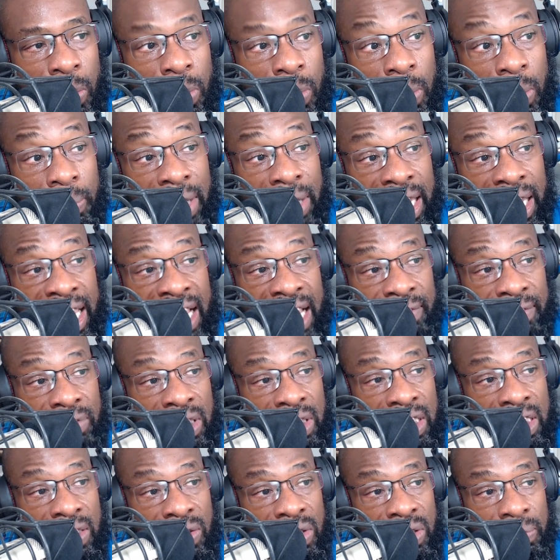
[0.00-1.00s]
Google may
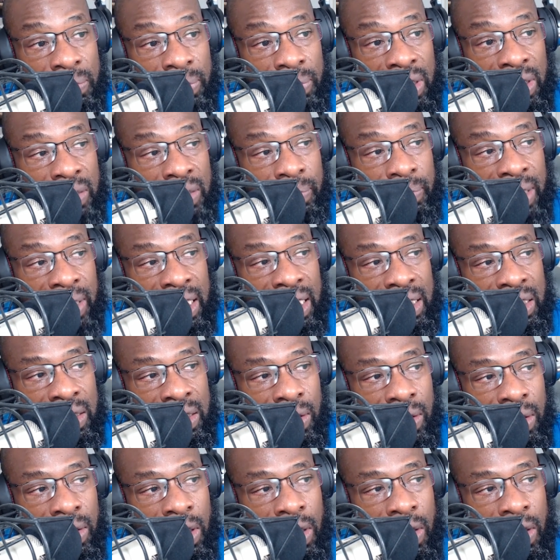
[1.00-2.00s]
have deals in place by
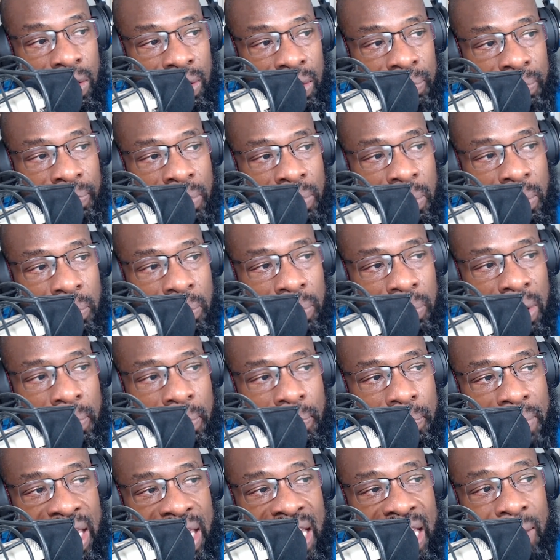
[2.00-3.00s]
this autumn,
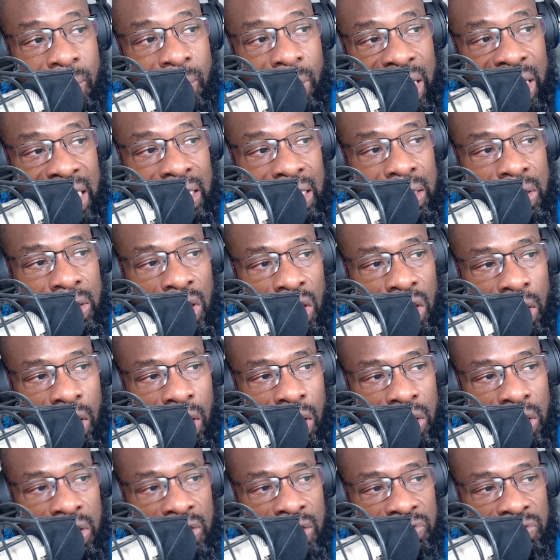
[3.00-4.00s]
but may wait to
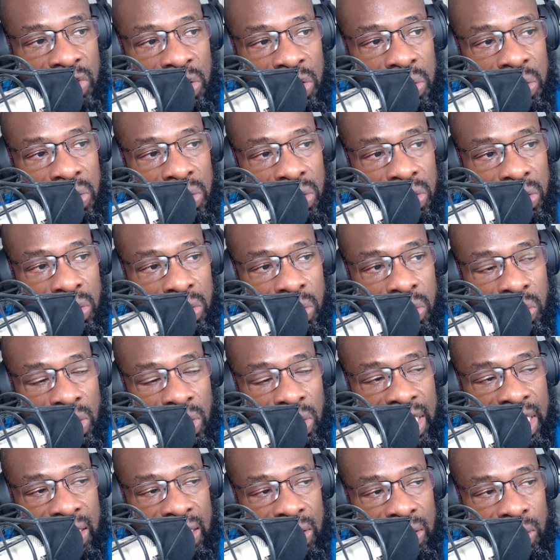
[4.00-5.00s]
launch the feature in
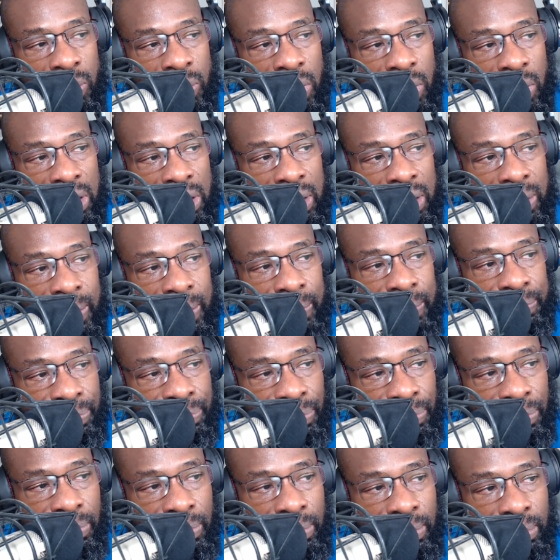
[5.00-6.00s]
2022.
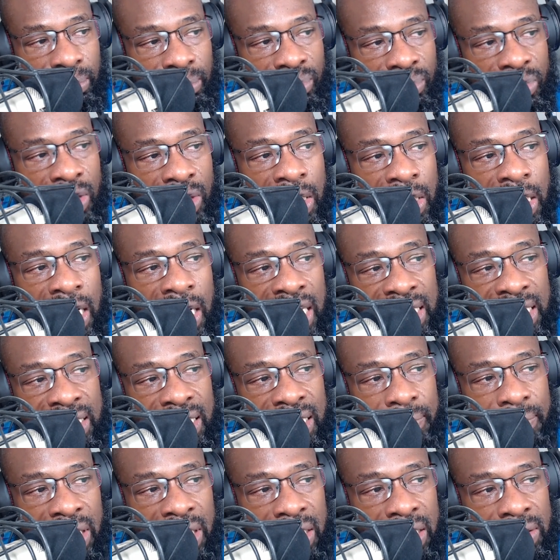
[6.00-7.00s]

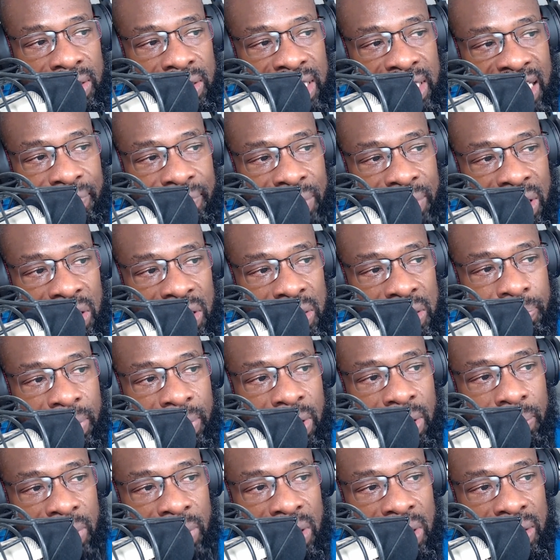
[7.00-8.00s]
Content makers have been
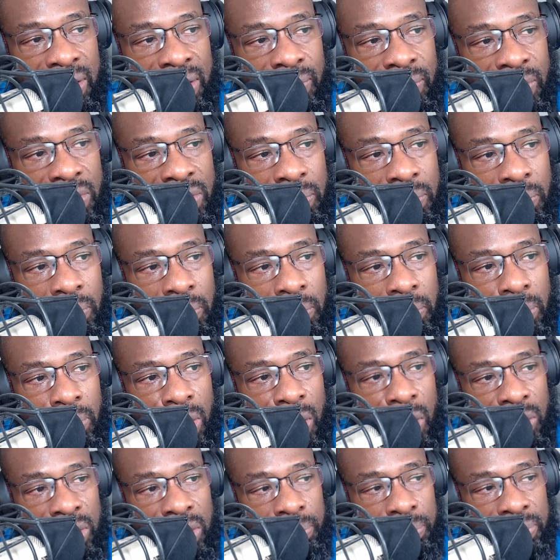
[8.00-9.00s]
experimenting with
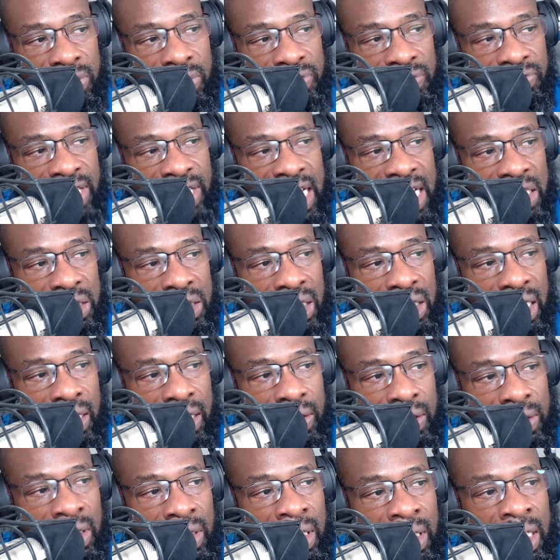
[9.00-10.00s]
multiple fast
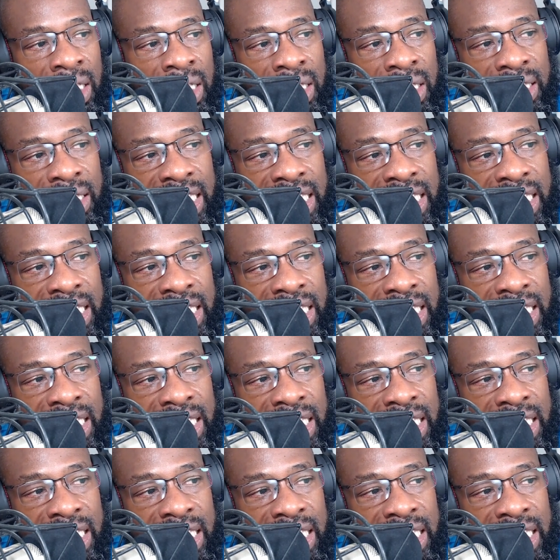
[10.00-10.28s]
channels